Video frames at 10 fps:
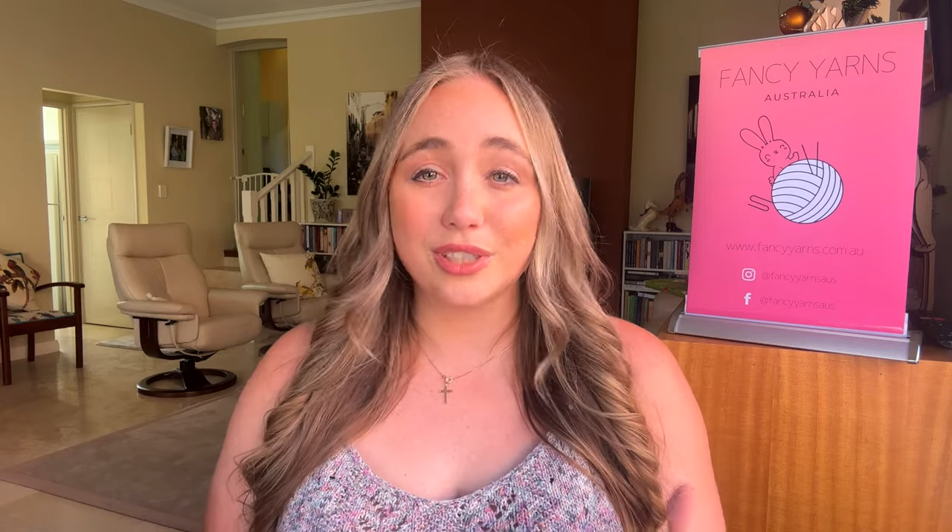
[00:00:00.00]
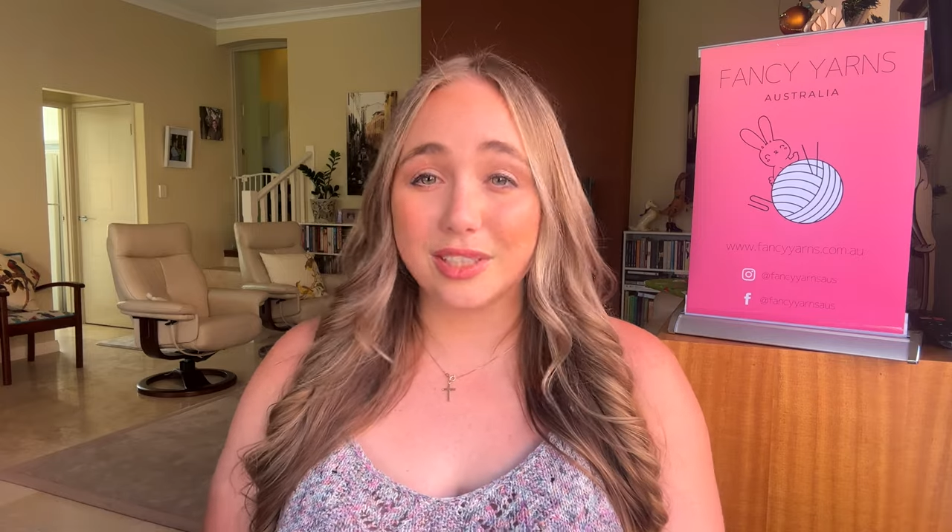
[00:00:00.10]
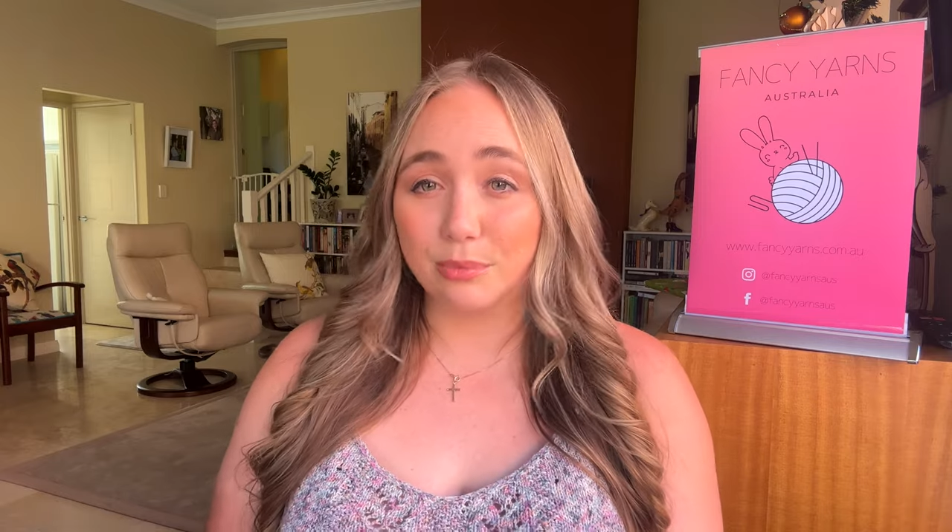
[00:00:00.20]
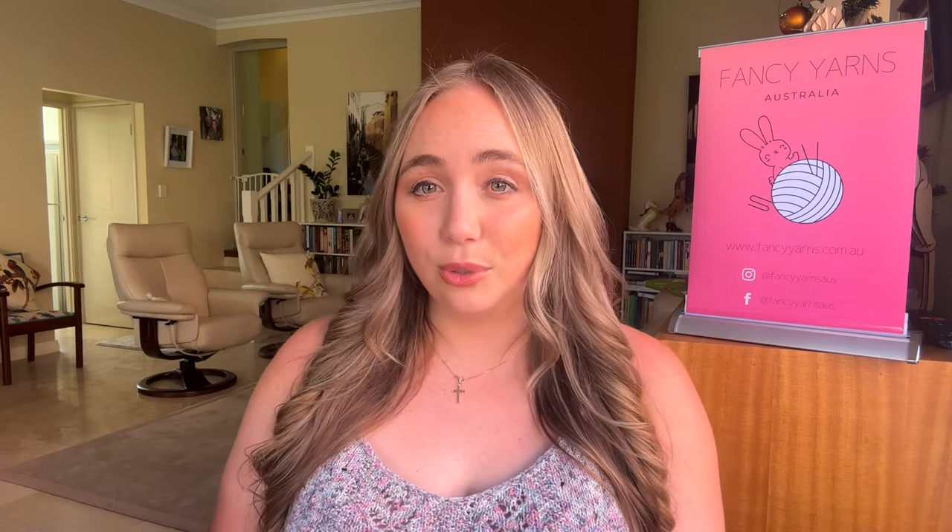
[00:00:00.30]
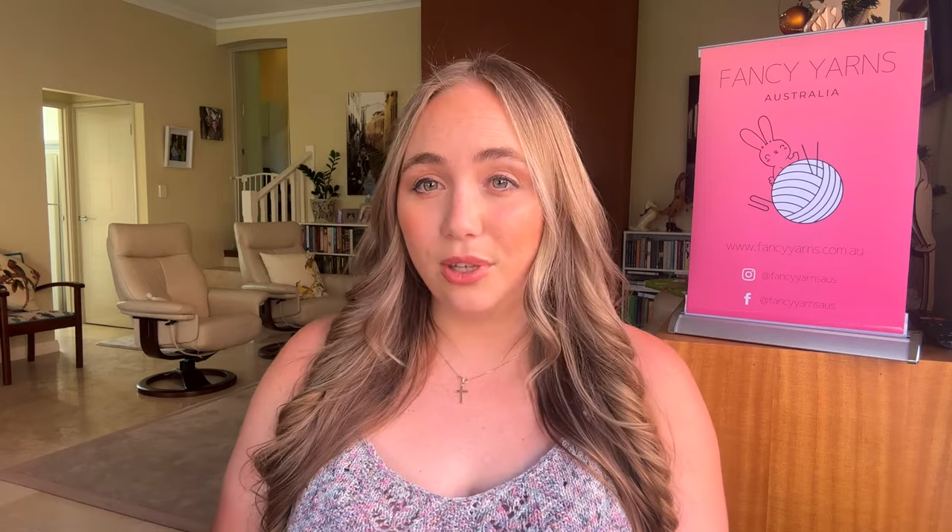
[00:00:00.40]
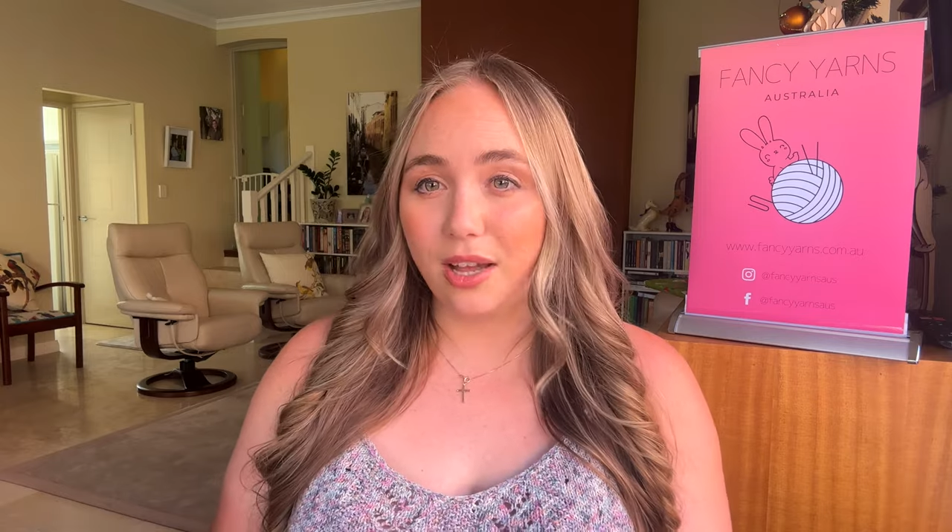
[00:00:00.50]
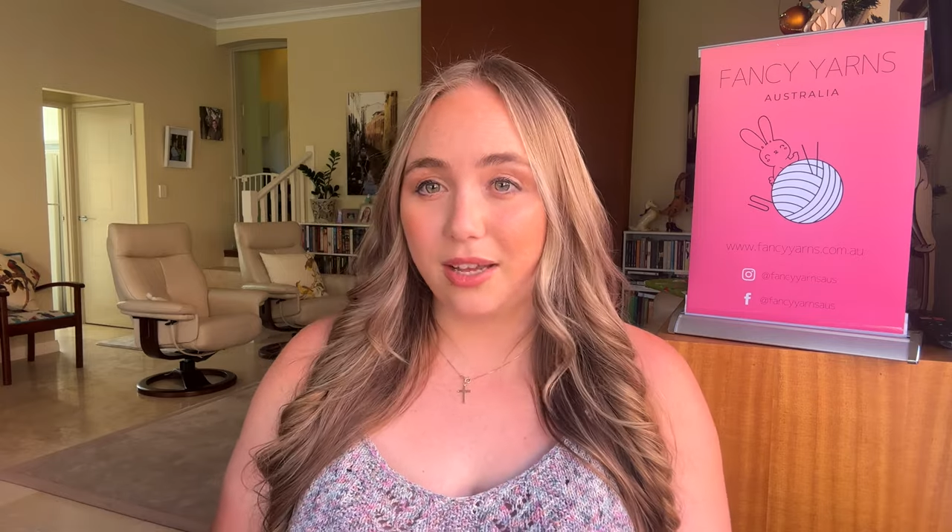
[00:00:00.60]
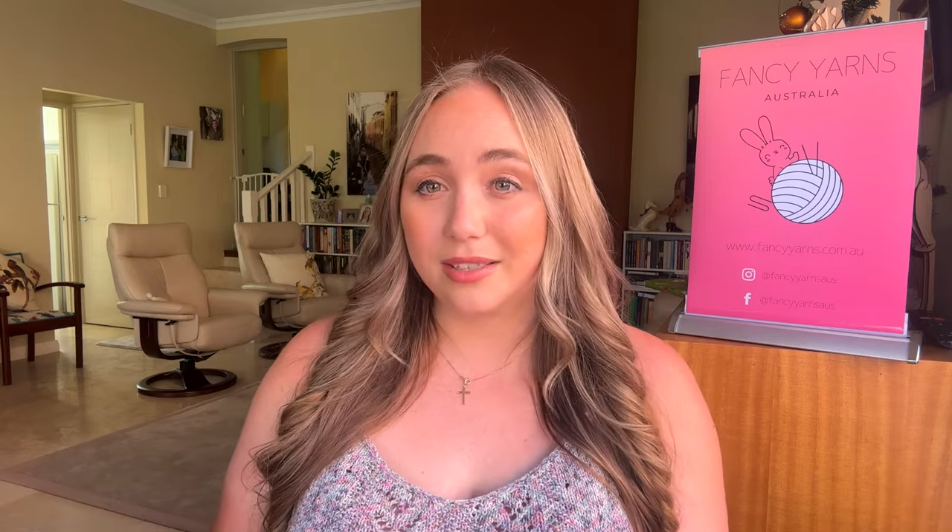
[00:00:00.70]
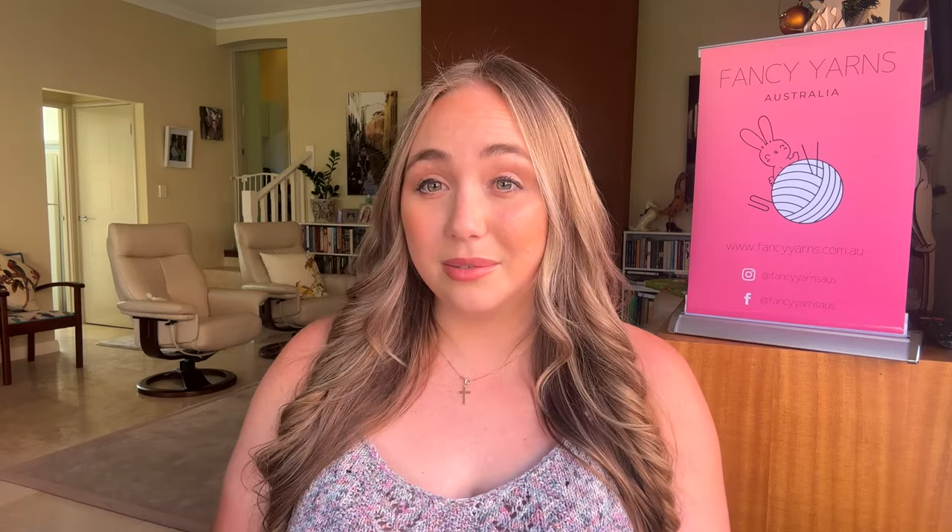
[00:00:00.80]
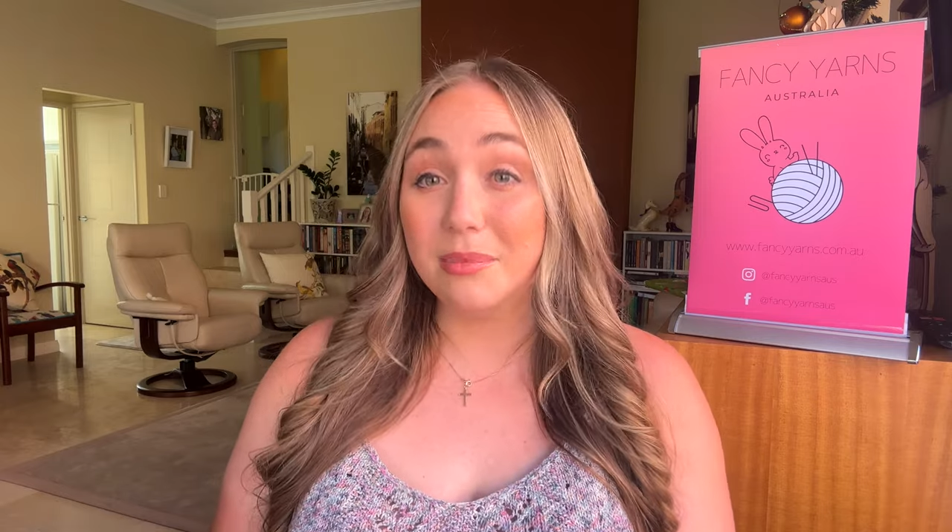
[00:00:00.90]
smaller
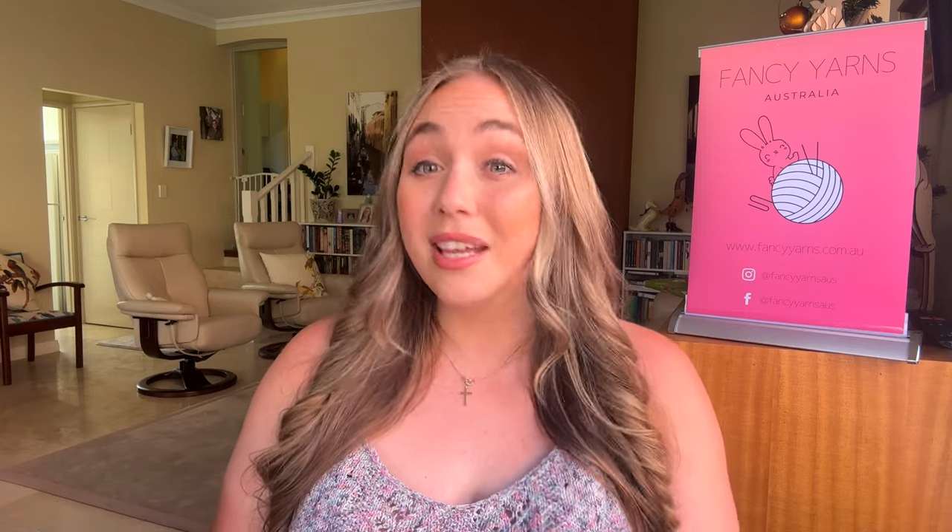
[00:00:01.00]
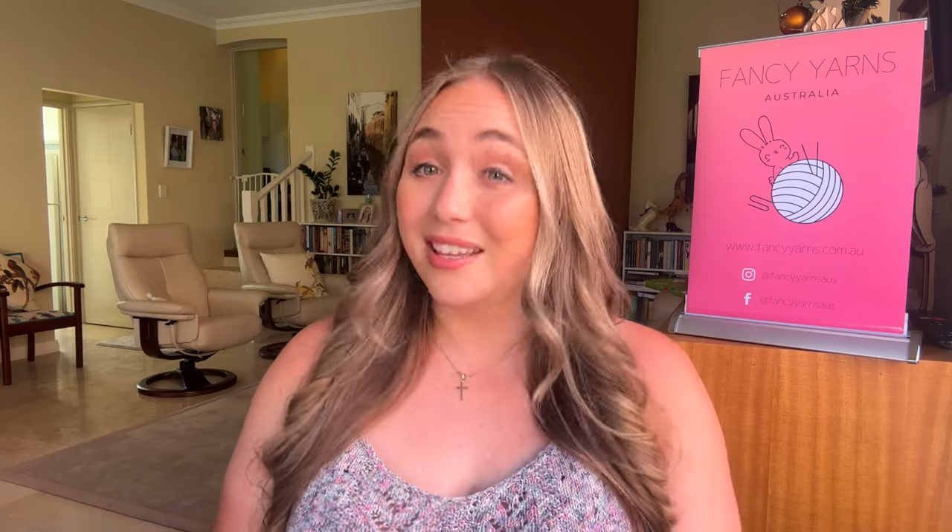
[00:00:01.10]
item,